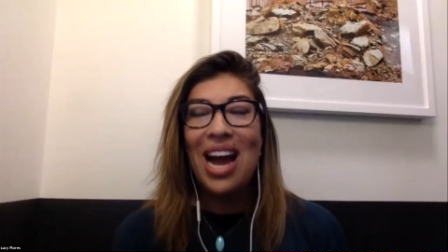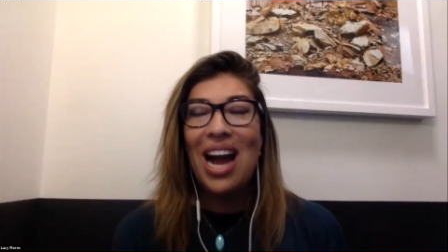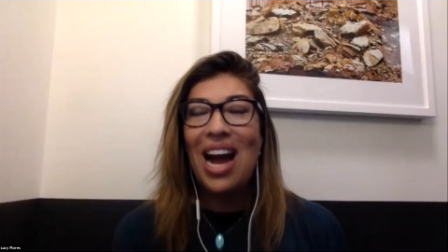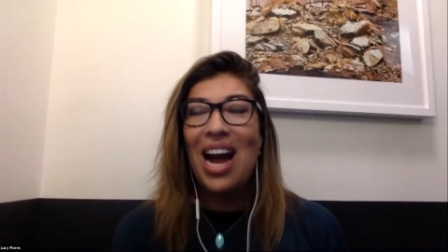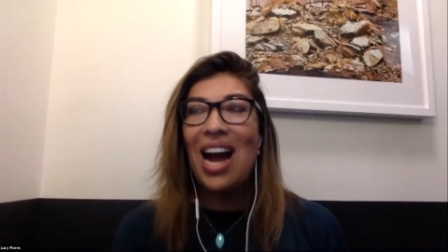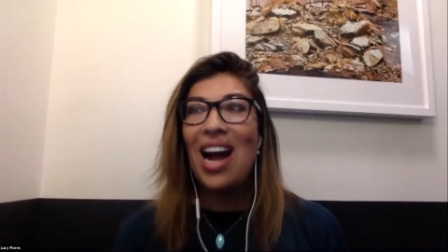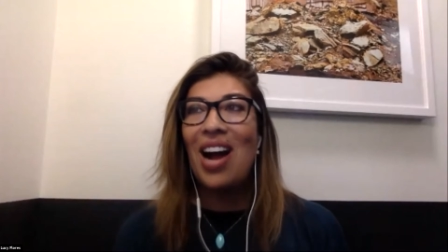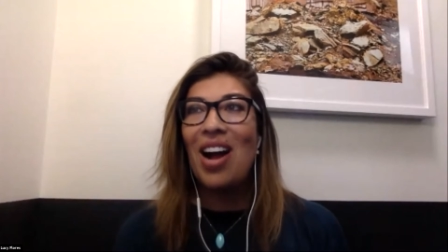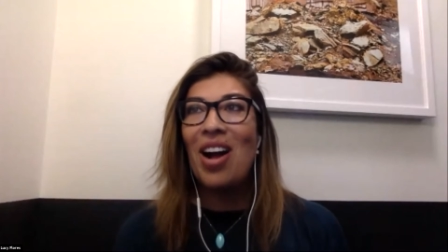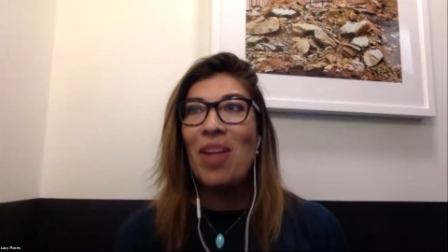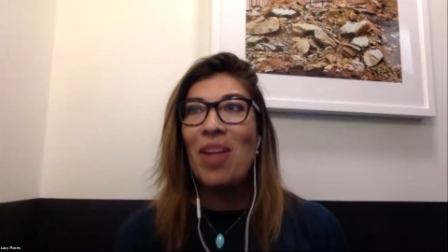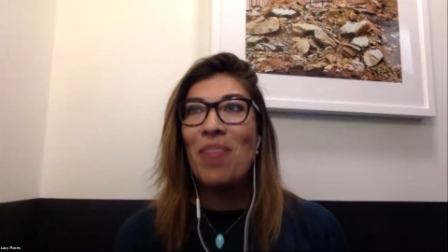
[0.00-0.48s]

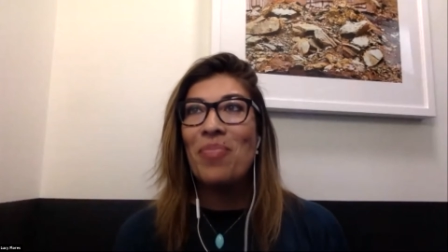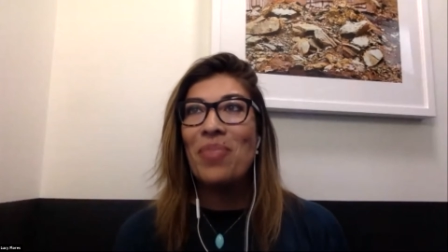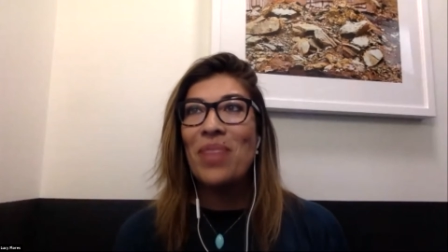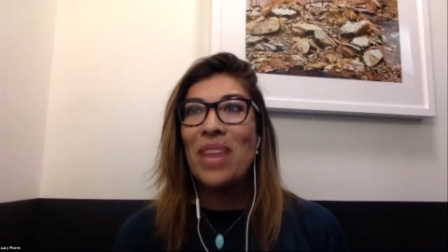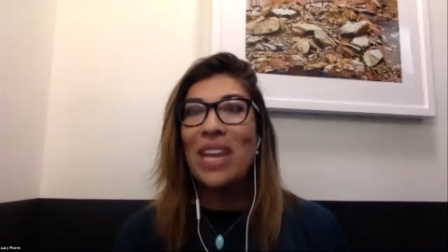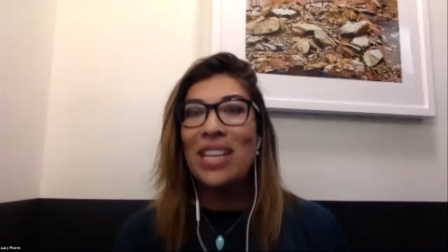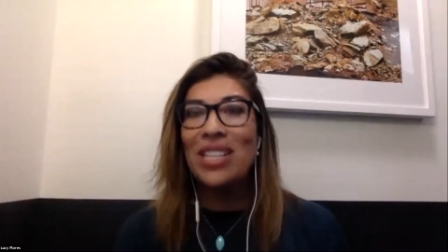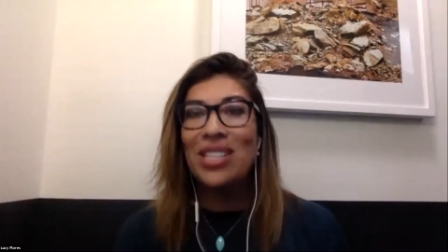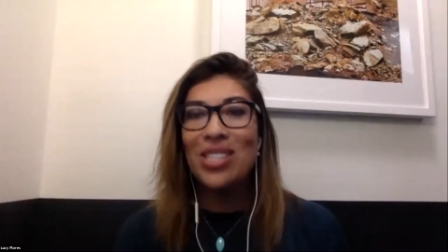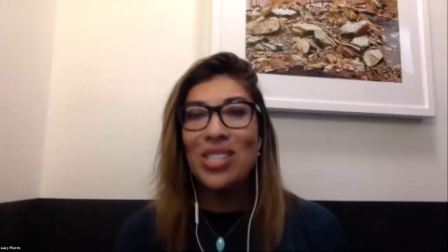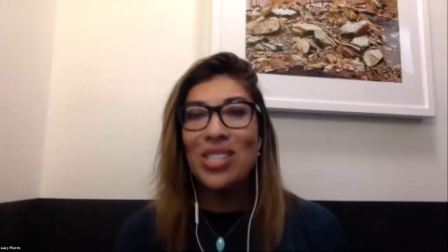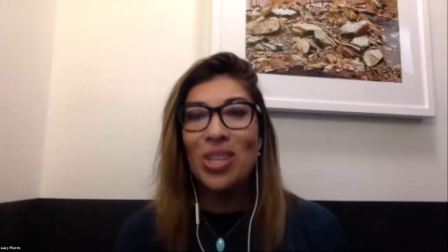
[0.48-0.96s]
Um,
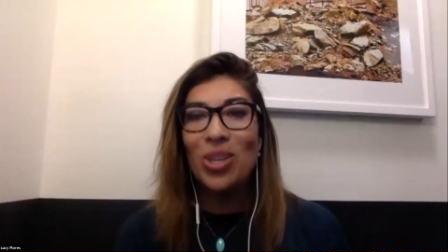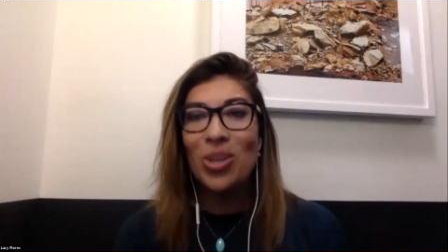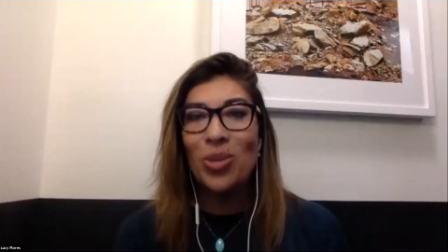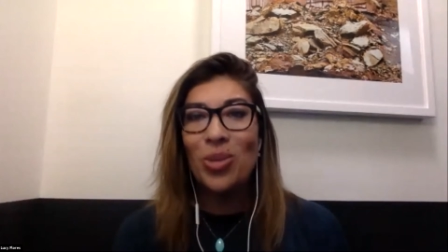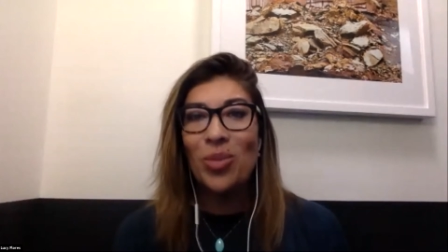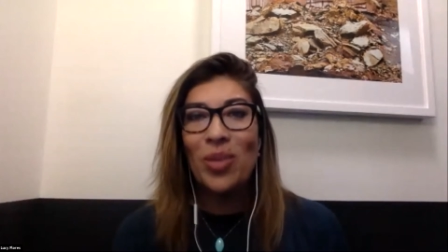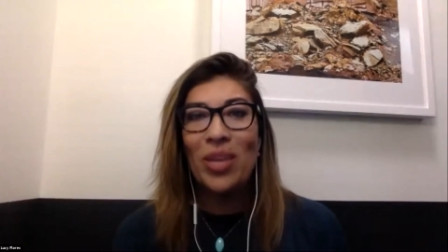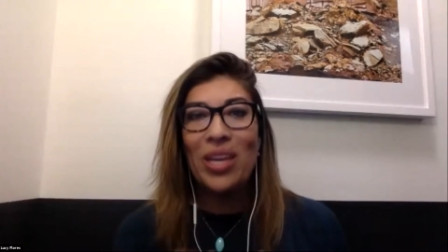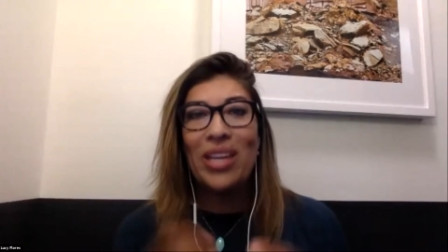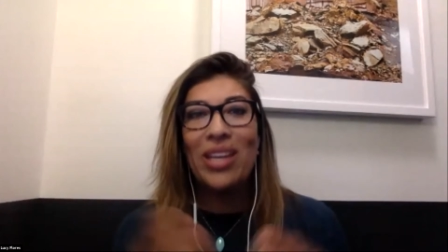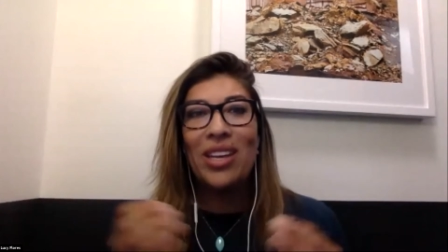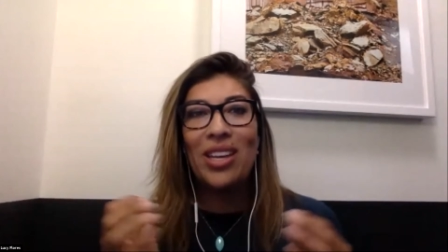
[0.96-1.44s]
and so,
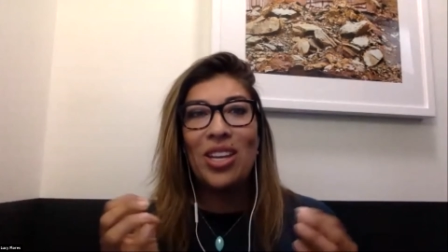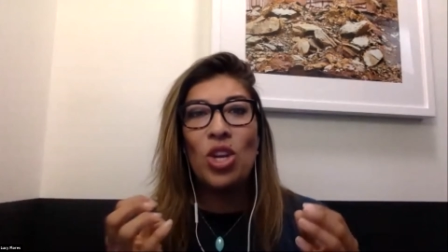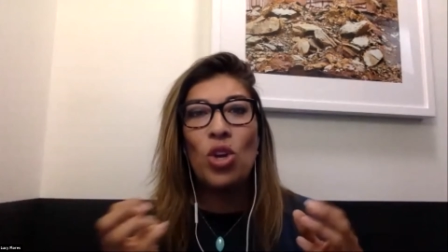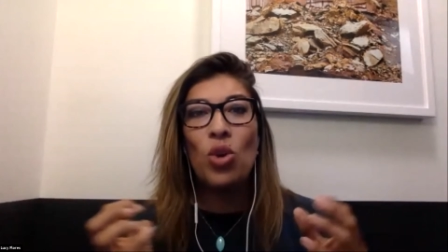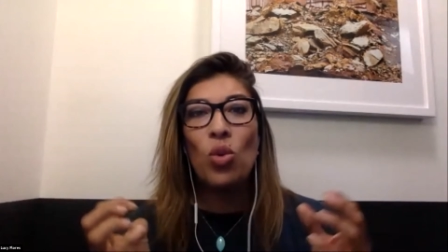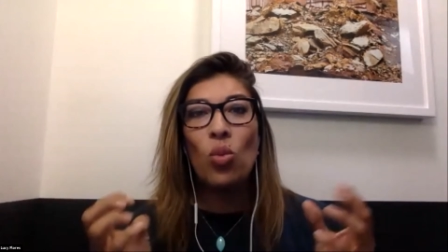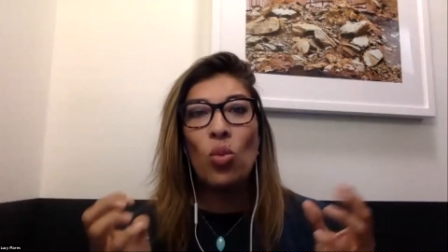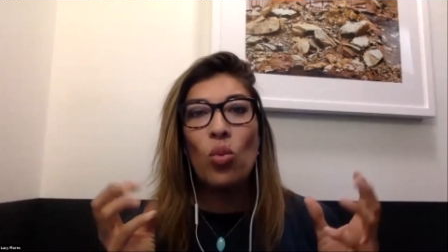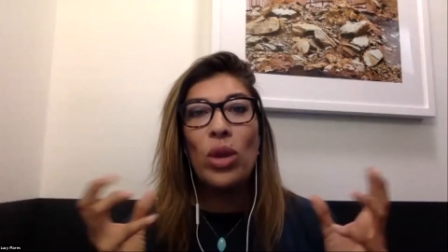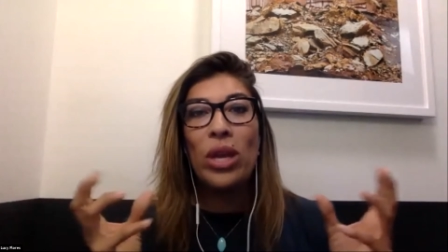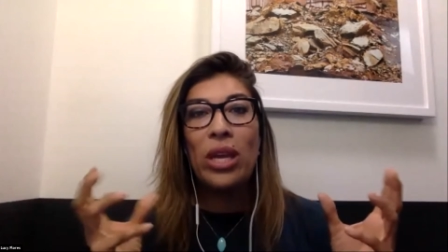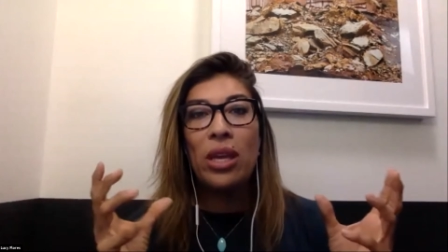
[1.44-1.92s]
it, you know,
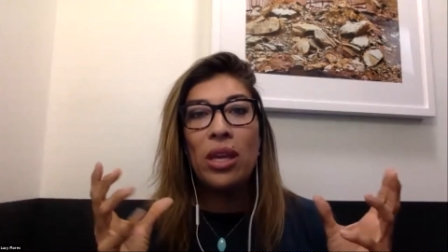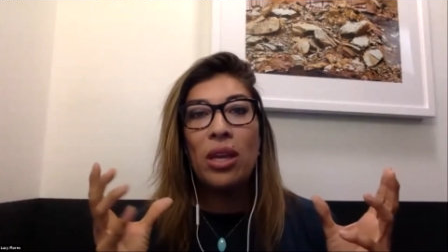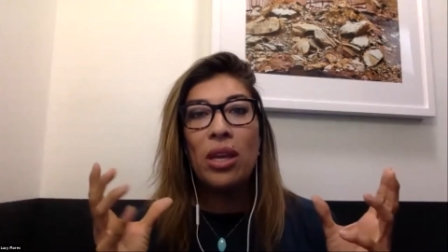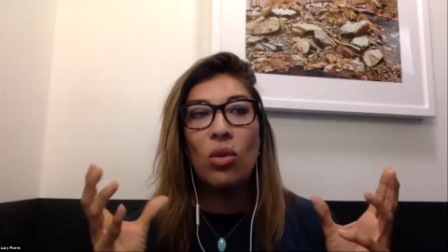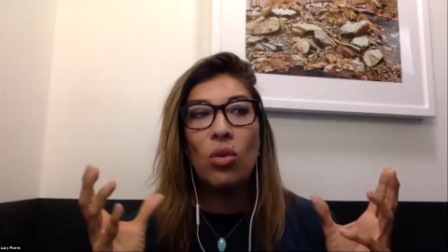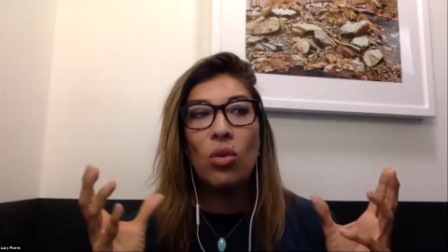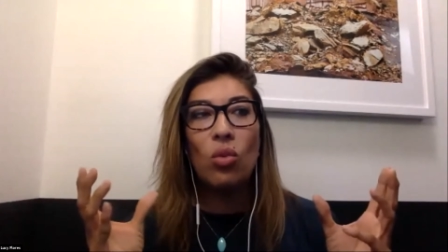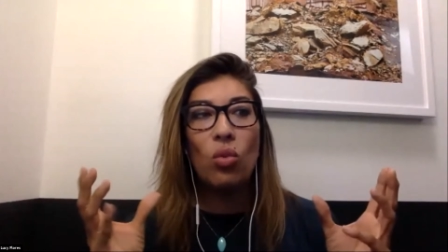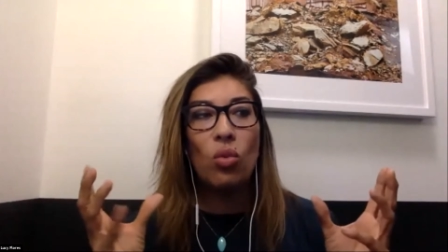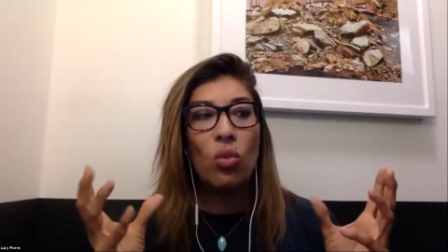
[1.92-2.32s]
we,